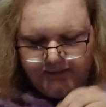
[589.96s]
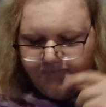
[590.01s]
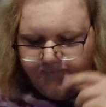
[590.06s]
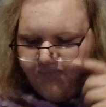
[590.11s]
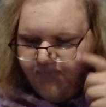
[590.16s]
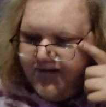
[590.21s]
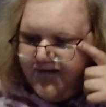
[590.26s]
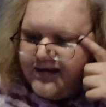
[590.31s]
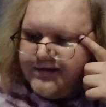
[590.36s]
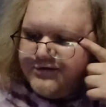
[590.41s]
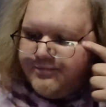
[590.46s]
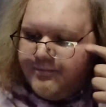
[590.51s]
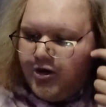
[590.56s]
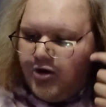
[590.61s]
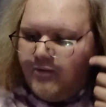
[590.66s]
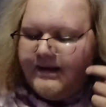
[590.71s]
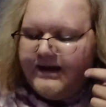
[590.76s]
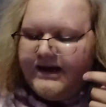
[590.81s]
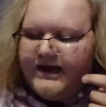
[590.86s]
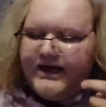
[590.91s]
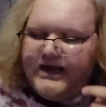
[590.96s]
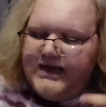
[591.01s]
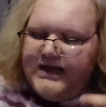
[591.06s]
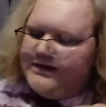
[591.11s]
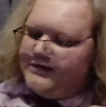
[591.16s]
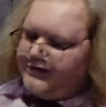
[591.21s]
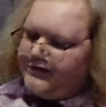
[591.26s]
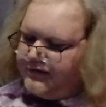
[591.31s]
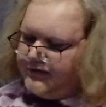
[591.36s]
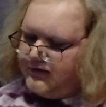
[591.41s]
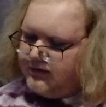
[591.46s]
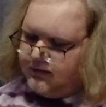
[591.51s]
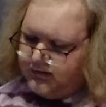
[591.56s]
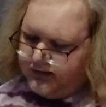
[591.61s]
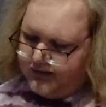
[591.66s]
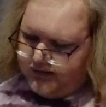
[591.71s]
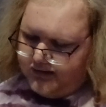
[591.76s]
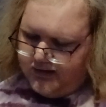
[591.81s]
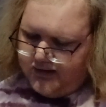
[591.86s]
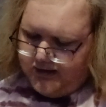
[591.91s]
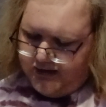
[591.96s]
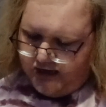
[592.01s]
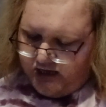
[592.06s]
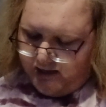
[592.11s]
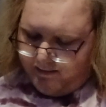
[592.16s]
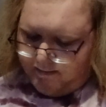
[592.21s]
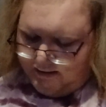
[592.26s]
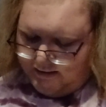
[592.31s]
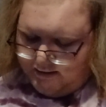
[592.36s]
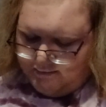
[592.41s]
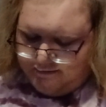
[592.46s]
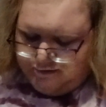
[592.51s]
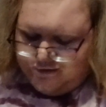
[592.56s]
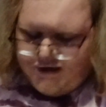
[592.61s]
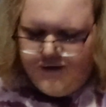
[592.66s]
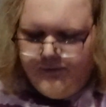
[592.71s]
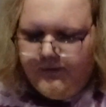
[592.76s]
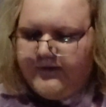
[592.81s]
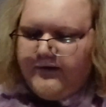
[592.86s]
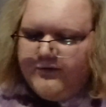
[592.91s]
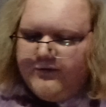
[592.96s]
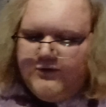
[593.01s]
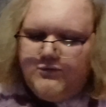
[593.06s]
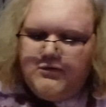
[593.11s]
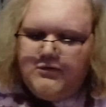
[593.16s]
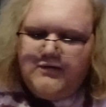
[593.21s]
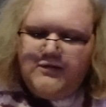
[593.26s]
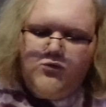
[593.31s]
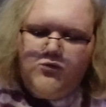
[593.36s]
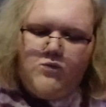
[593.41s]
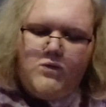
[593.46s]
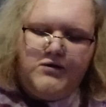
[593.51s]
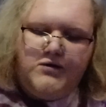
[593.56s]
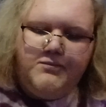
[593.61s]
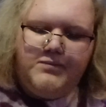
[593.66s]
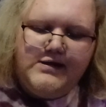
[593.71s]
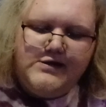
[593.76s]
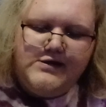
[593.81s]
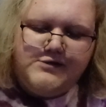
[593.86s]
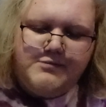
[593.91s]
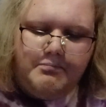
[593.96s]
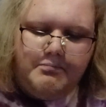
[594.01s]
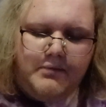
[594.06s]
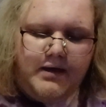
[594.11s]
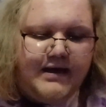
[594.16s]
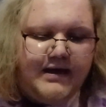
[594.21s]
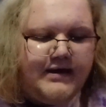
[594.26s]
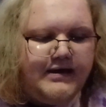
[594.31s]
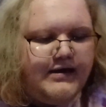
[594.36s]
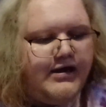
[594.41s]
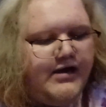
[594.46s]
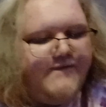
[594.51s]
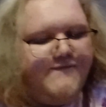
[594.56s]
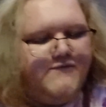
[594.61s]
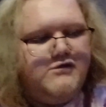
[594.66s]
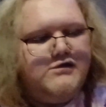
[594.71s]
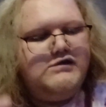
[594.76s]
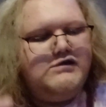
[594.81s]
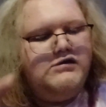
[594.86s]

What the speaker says: Viz moment, I guess. I mean, you see what they're doing to the One Piece manga covers.